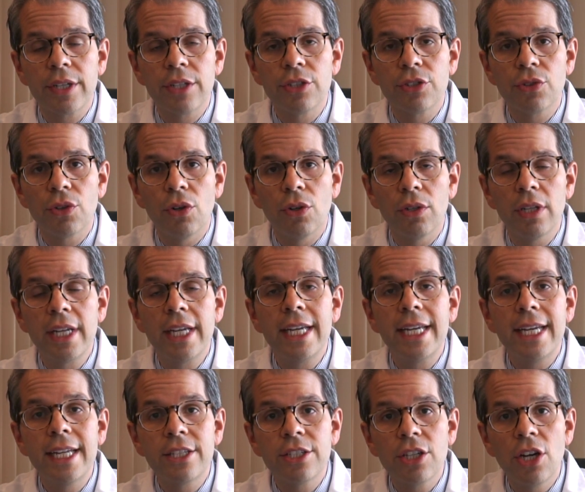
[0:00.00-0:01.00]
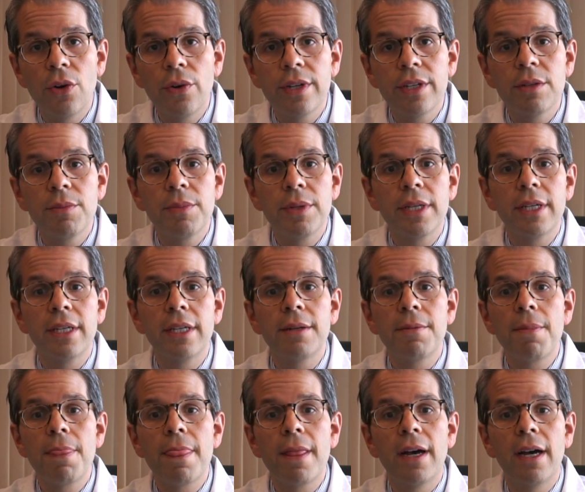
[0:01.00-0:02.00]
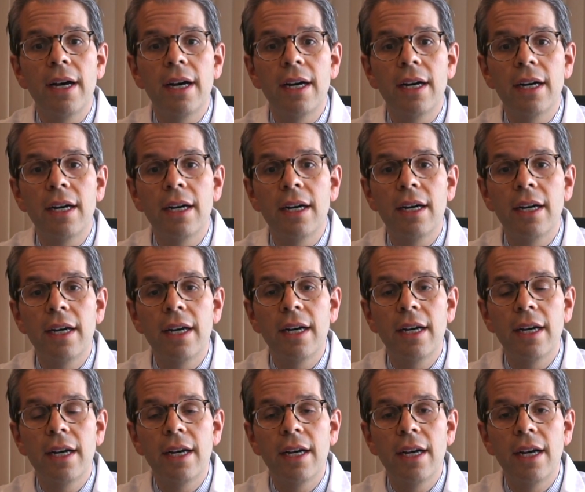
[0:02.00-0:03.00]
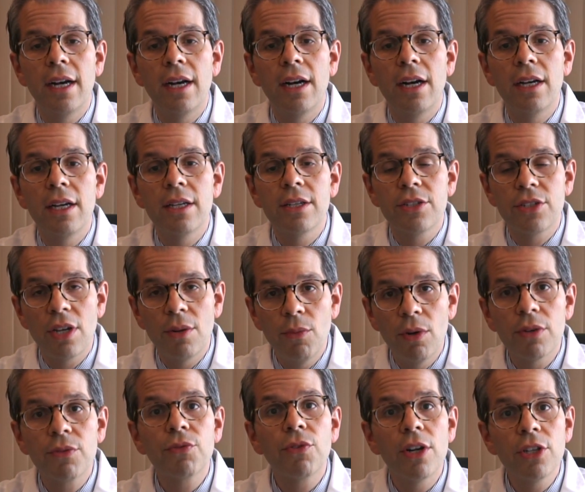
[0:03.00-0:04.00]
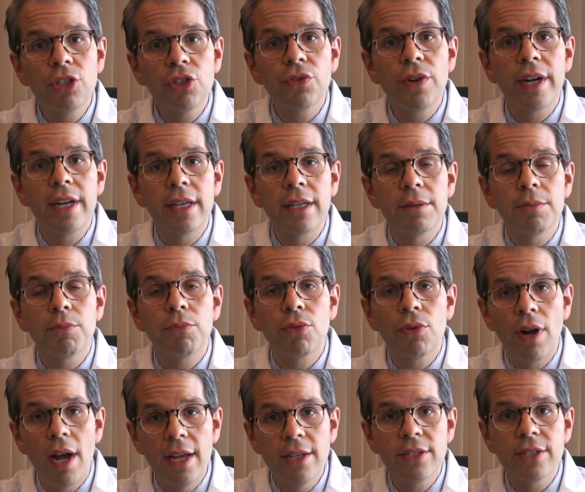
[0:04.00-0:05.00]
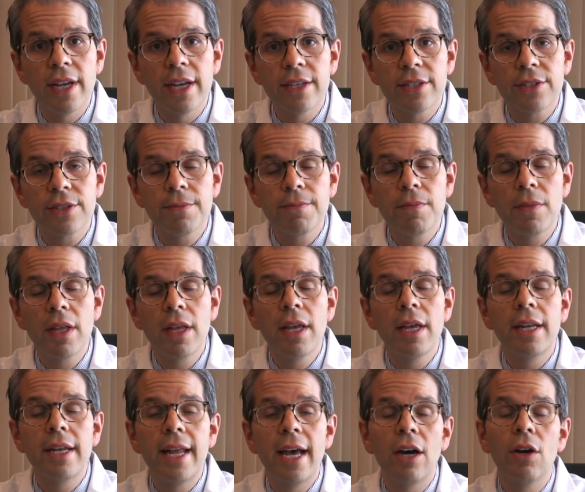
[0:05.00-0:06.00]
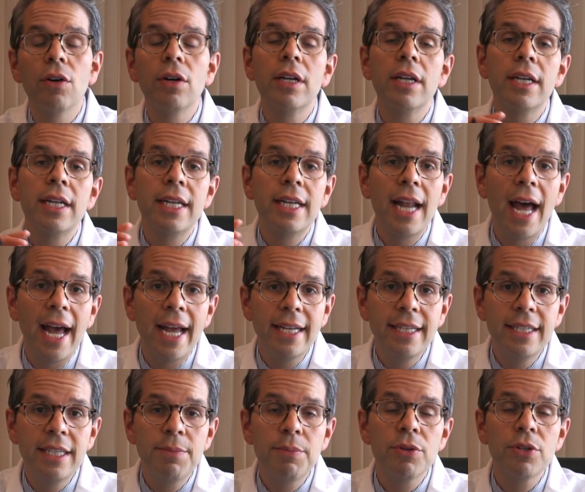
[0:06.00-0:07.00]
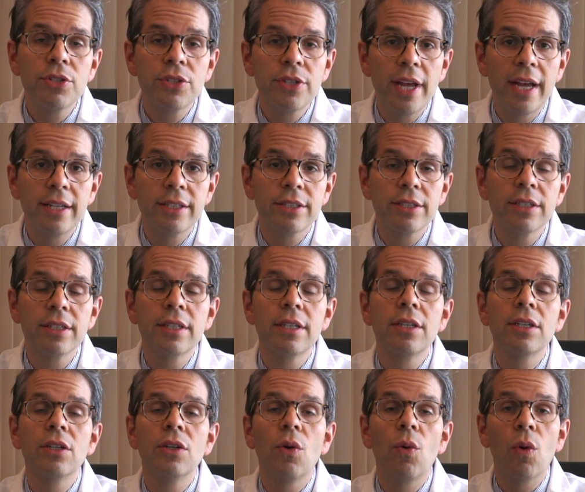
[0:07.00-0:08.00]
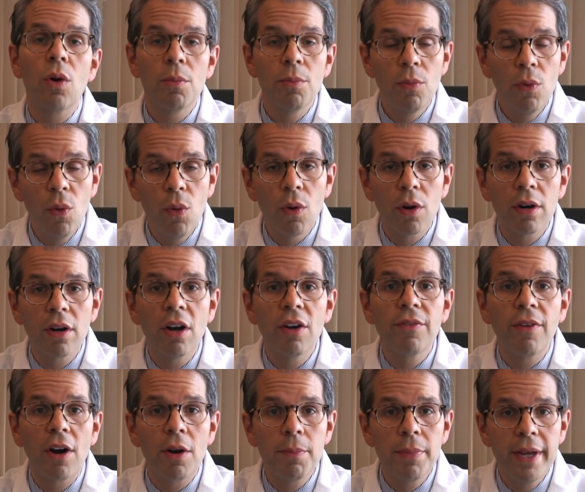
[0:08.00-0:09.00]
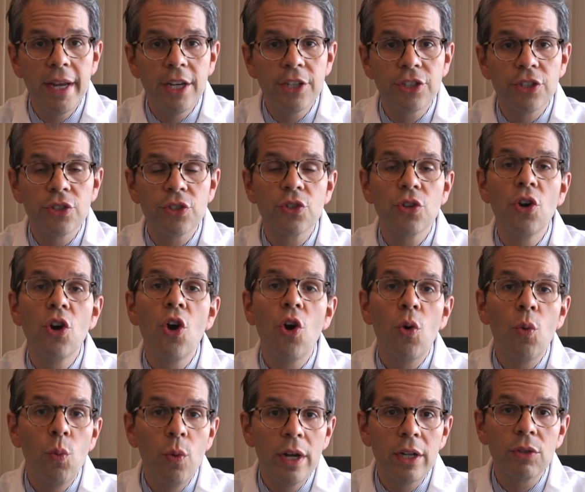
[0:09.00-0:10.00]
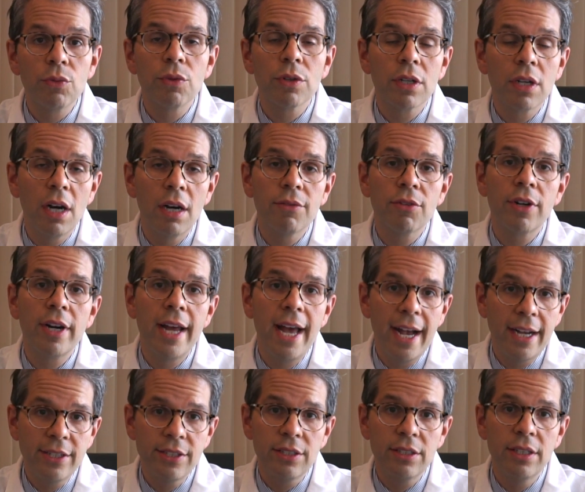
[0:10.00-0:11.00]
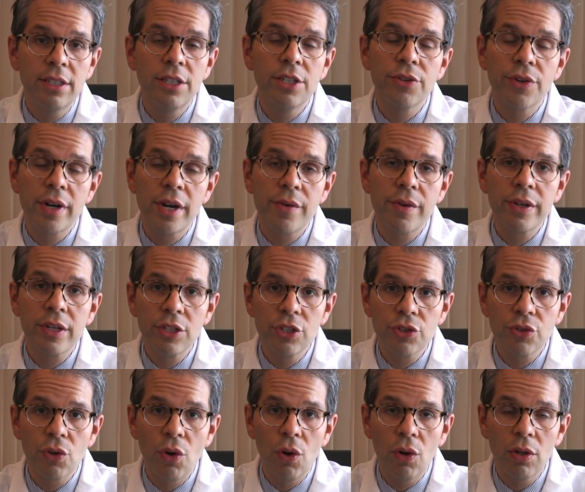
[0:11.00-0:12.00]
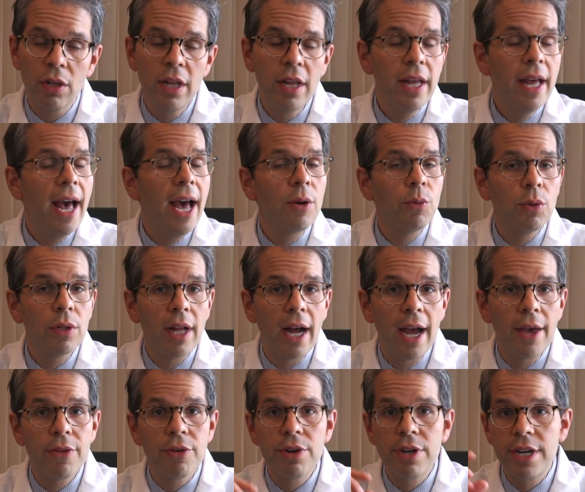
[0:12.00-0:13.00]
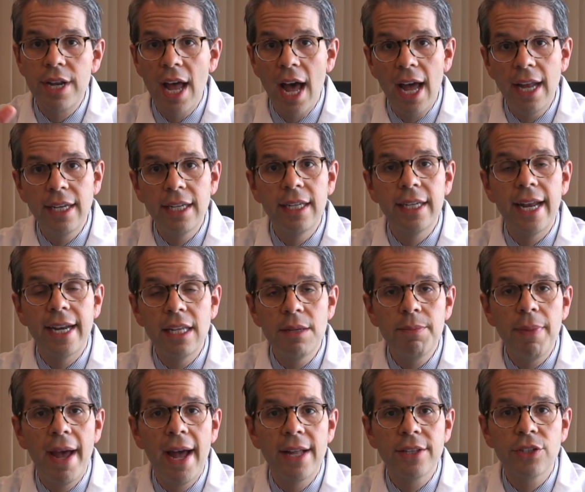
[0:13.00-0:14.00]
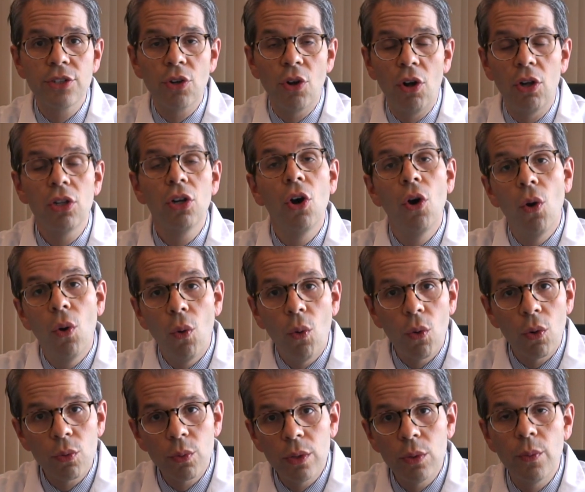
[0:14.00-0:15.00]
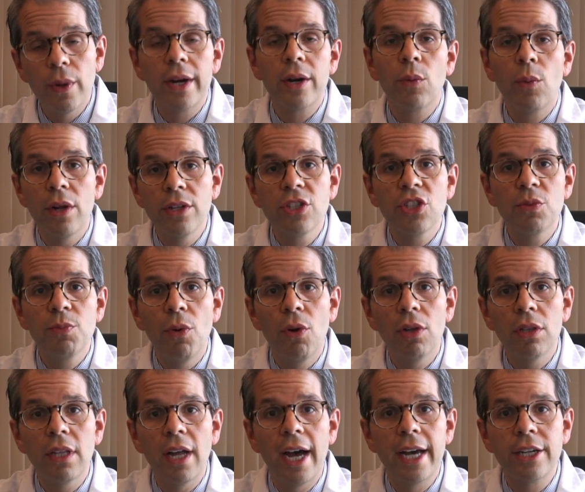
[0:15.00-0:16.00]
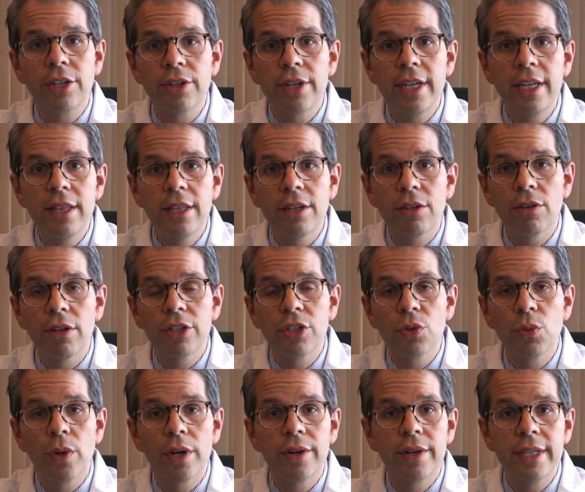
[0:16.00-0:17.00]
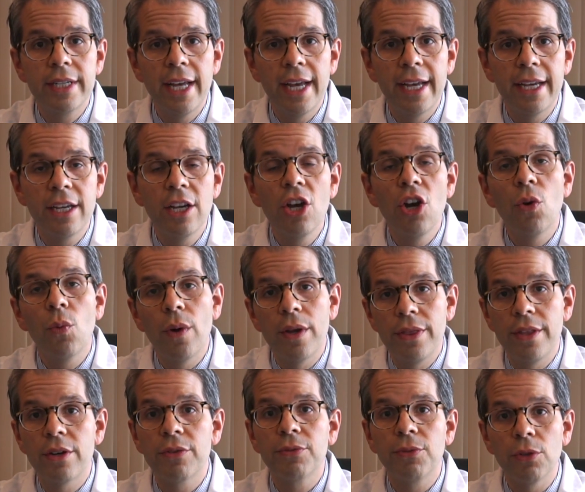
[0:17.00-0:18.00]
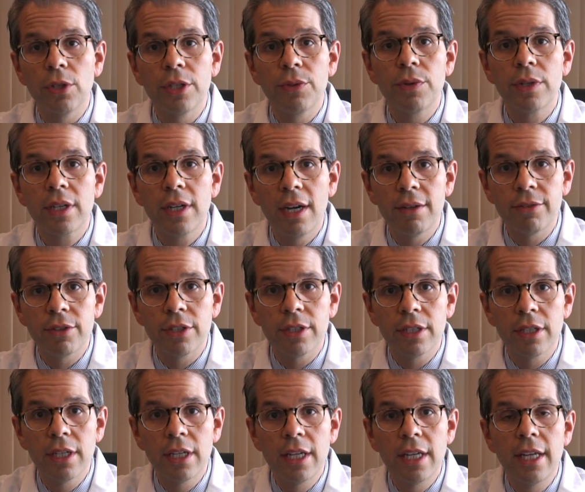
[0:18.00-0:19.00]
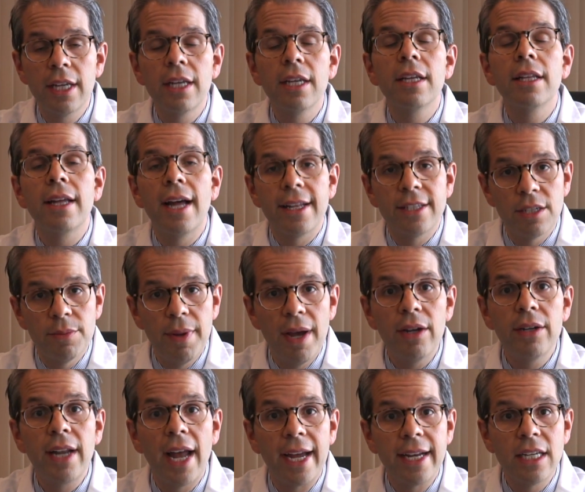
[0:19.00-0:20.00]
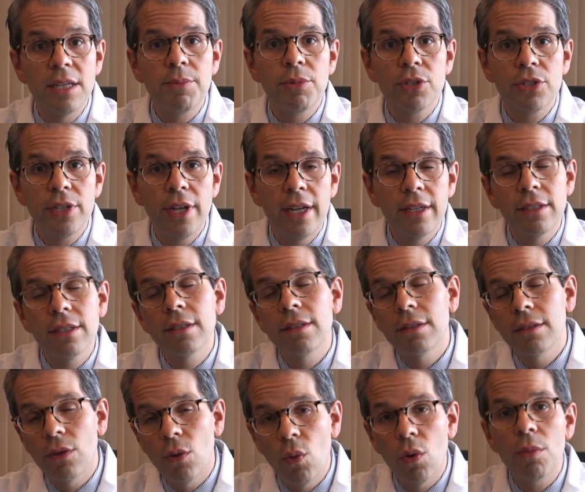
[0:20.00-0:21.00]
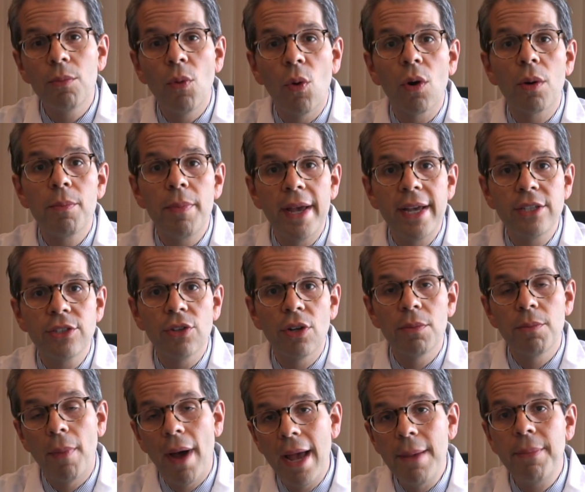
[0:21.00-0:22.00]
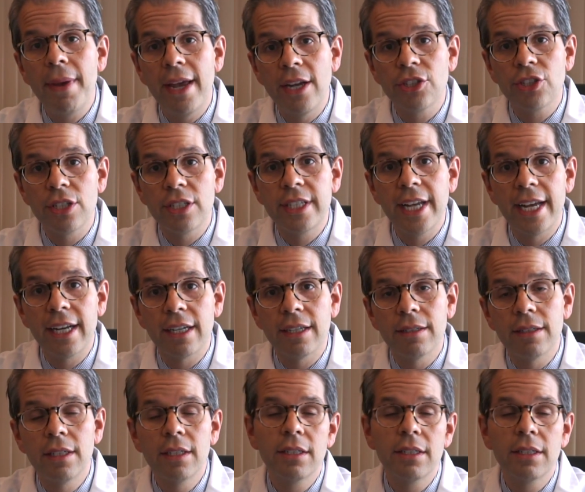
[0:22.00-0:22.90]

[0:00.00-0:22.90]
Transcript: control, it's going to be a somewhat frustrating process. Now, 90% or more of our patients will recover excellent urinary control and will either not need any pads at all or will wear one small liner in their underwear a day when they're fully recovered. That's about 90% or more based on my patient data.